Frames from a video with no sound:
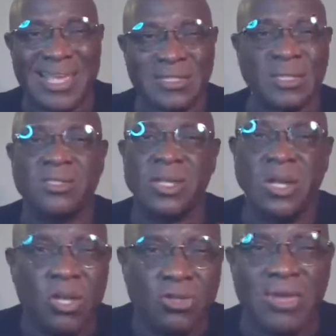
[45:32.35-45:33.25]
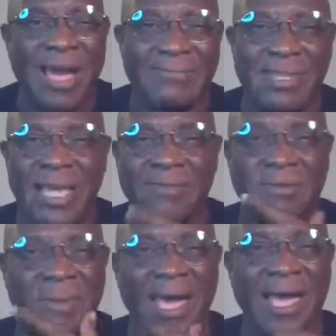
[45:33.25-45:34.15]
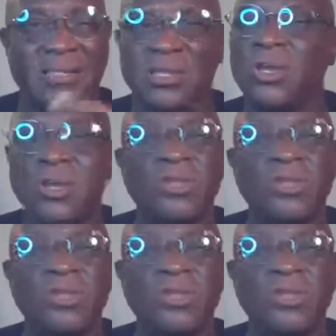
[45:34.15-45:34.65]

Angeles, you have to have a mask.